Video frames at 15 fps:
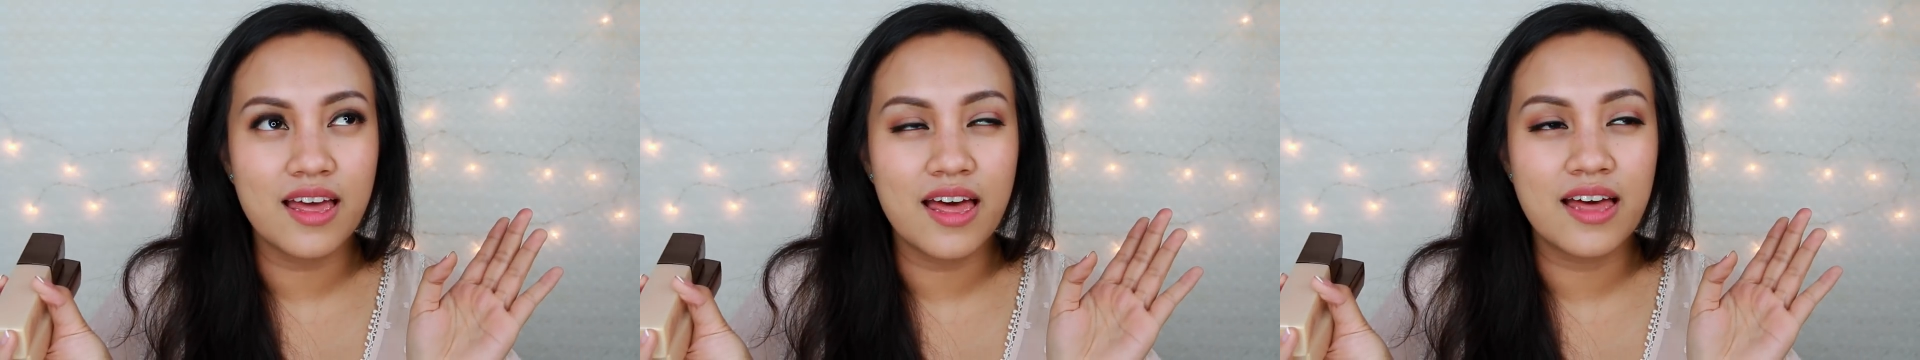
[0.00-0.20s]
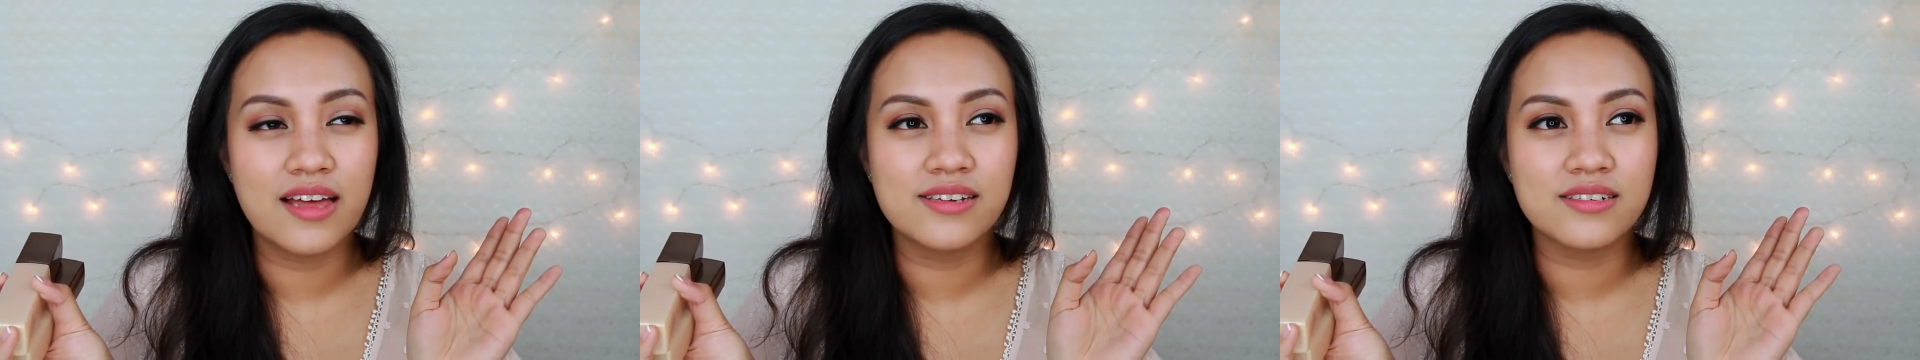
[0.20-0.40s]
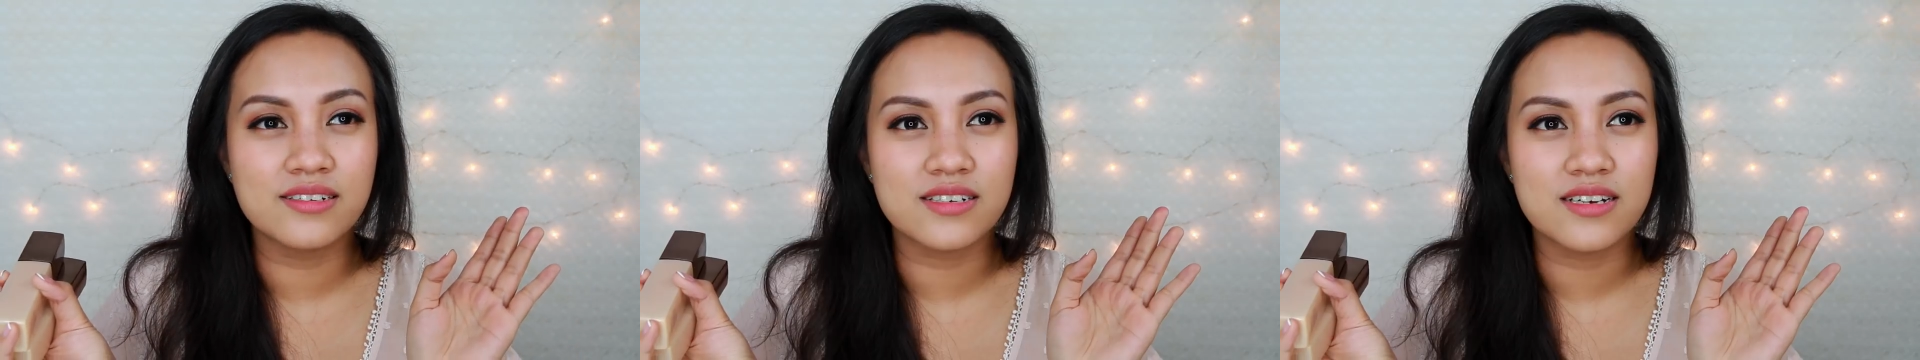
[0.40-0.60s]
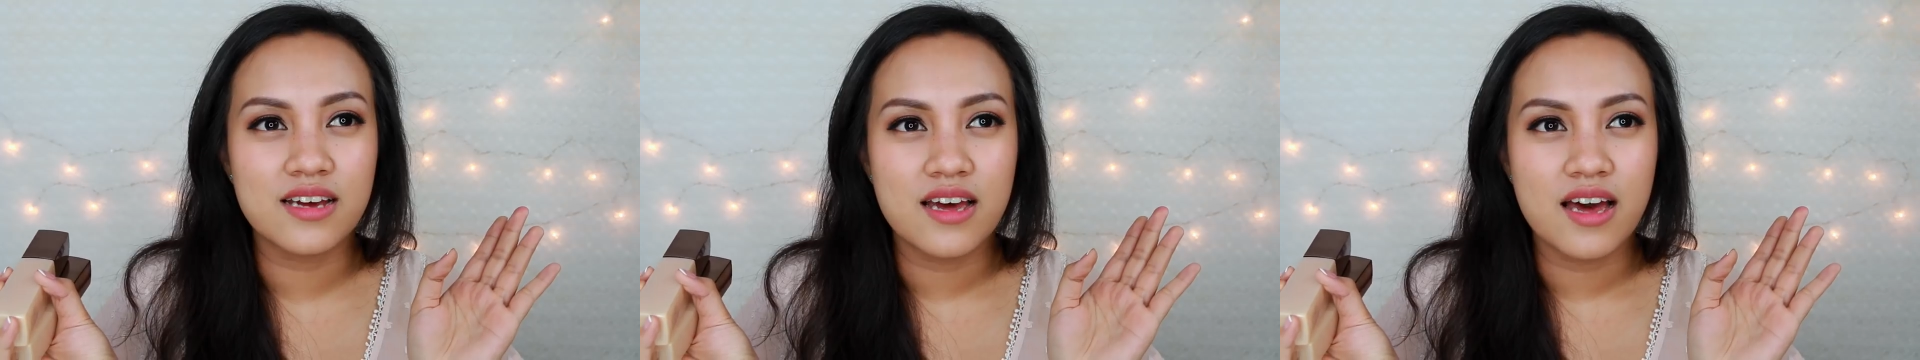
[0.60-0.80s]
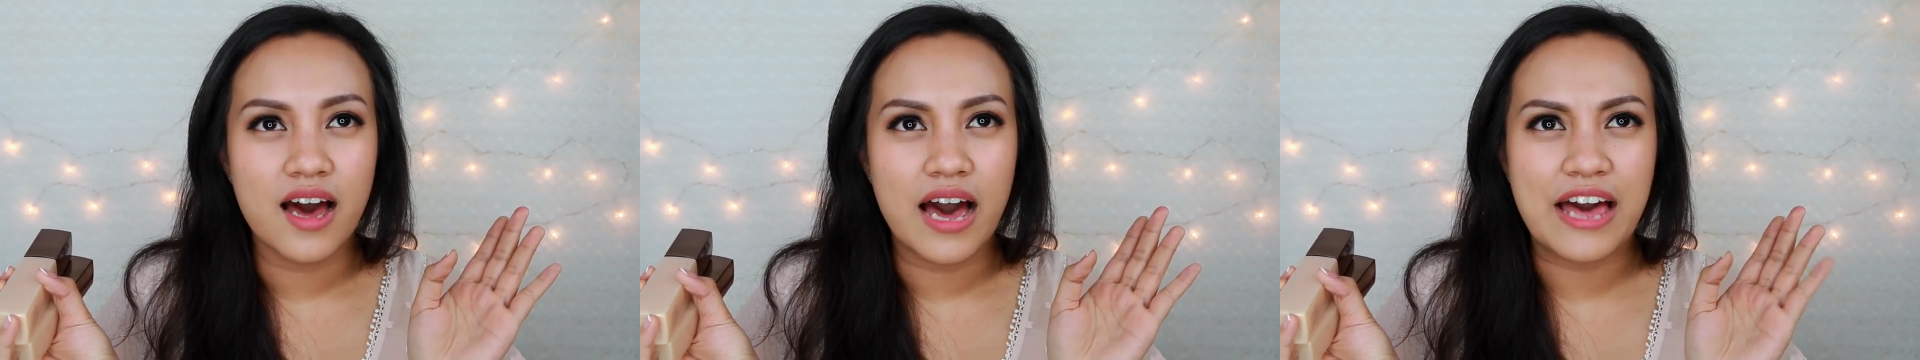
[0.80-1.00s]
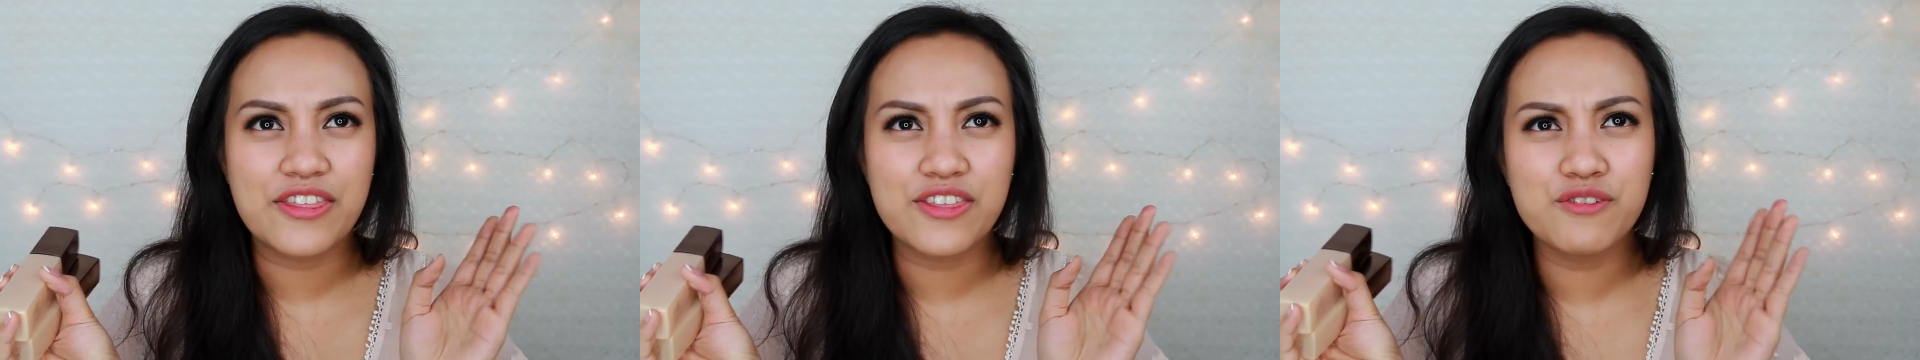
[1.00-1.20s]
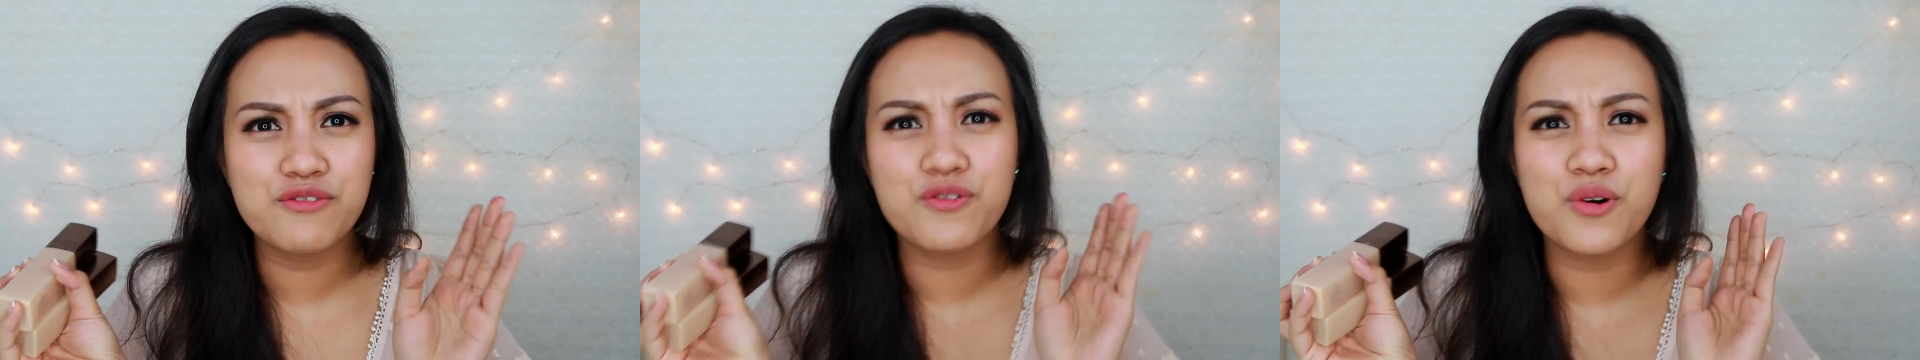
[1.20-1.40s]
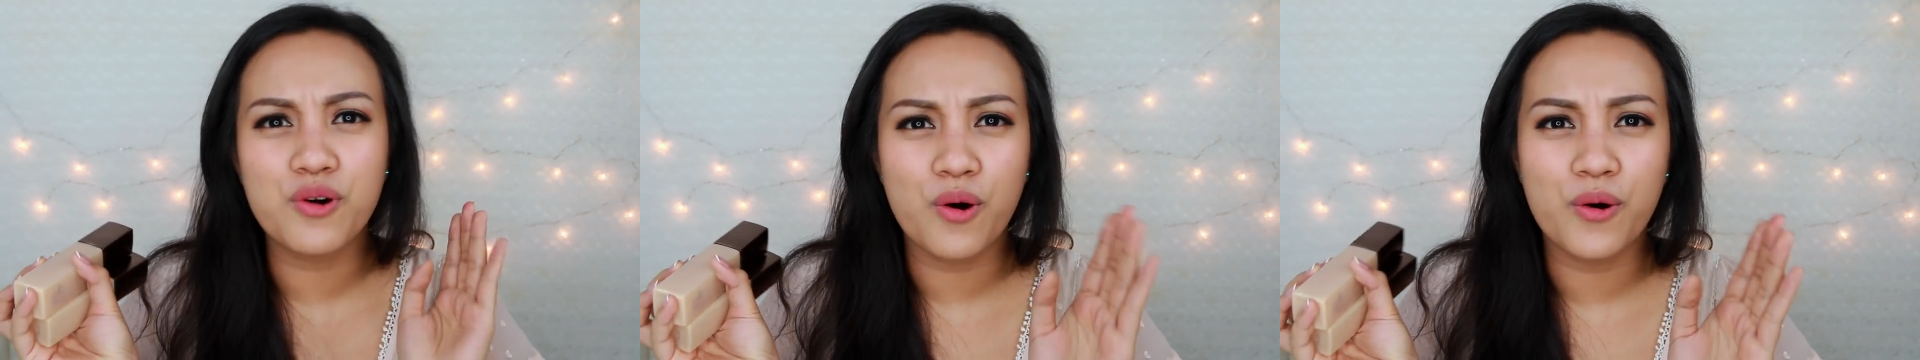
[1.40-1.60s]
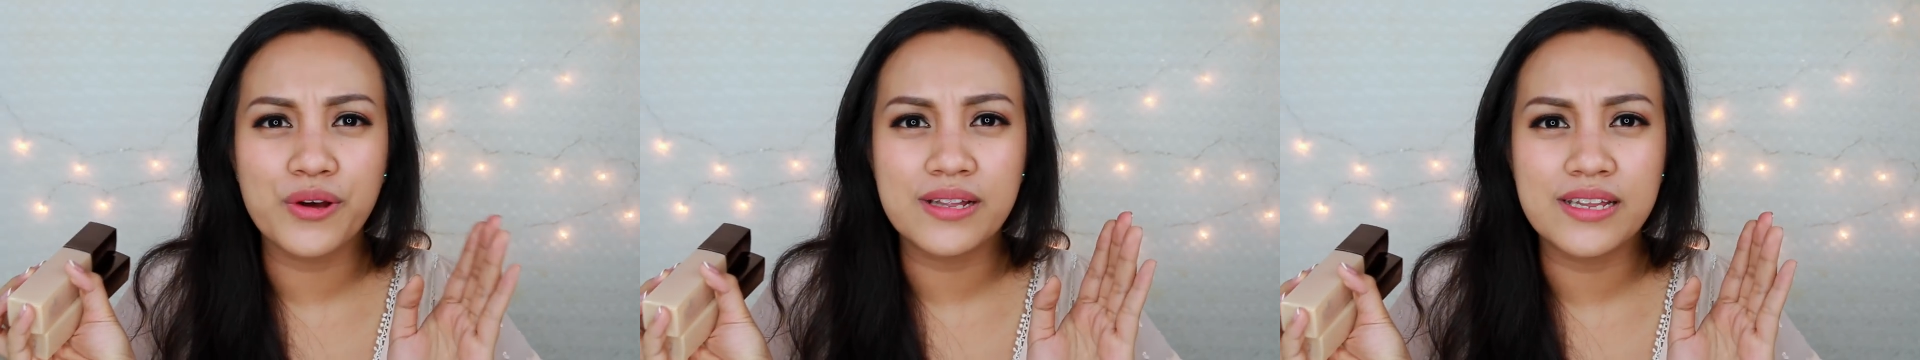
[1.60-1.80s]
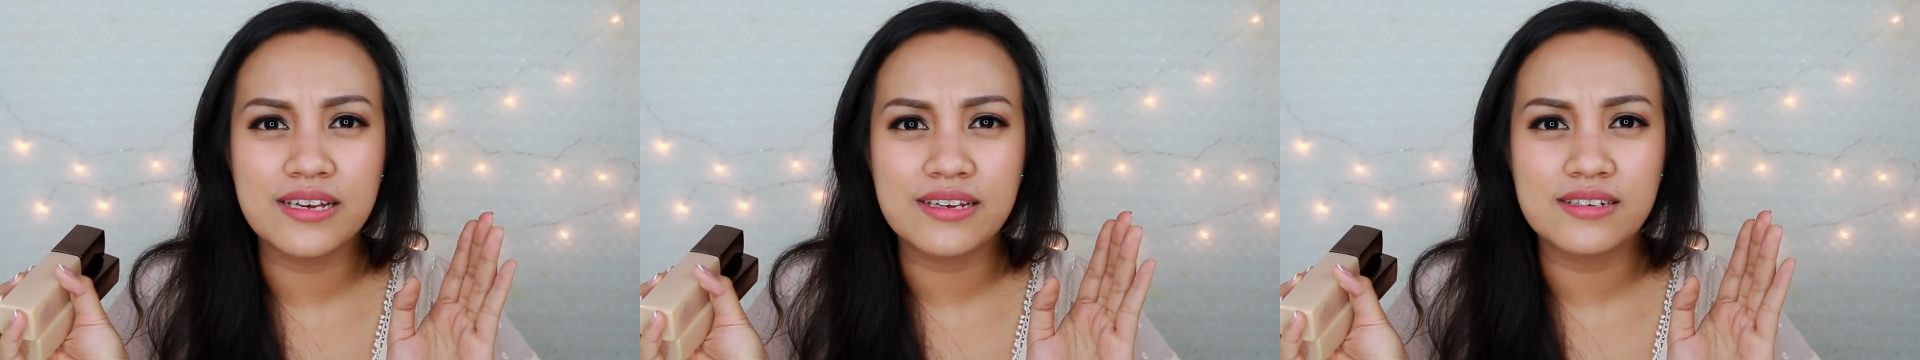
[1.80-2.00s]
And I think for
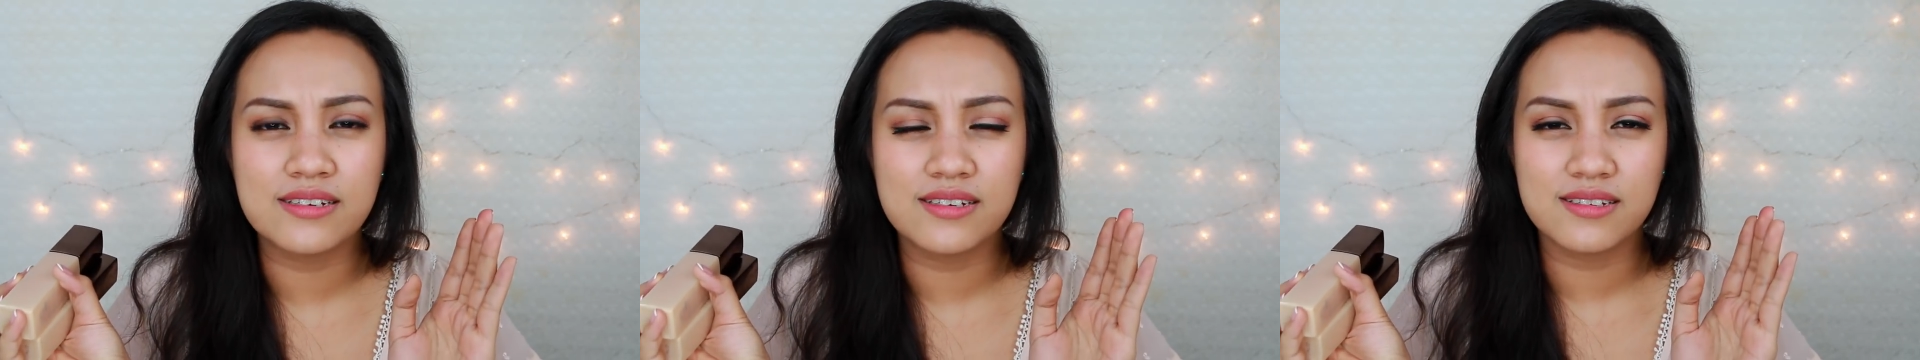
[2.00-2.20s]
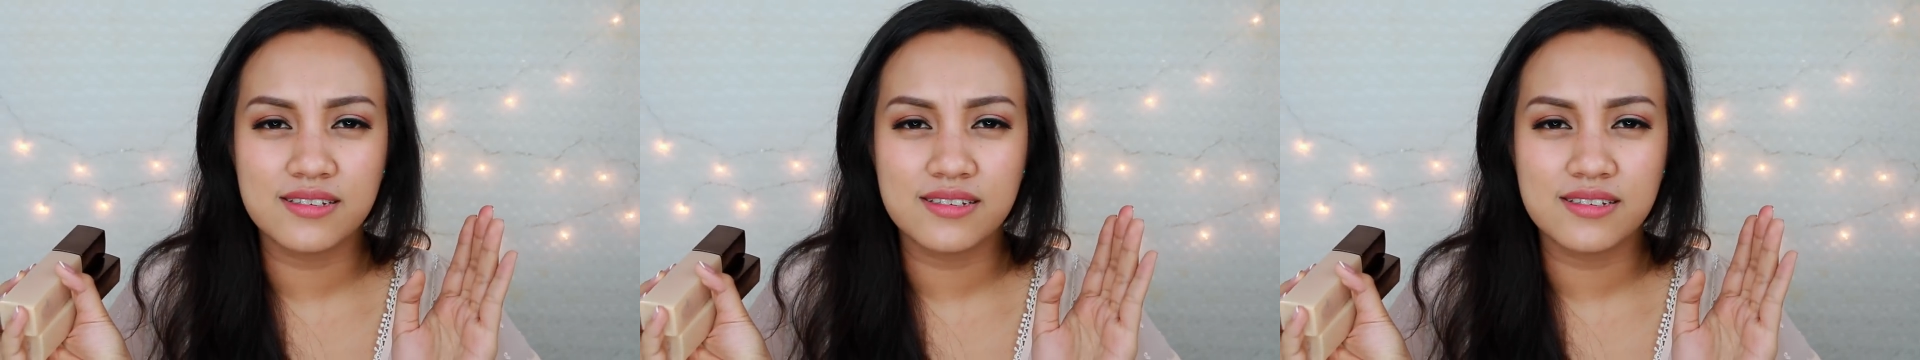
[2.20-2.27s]
oily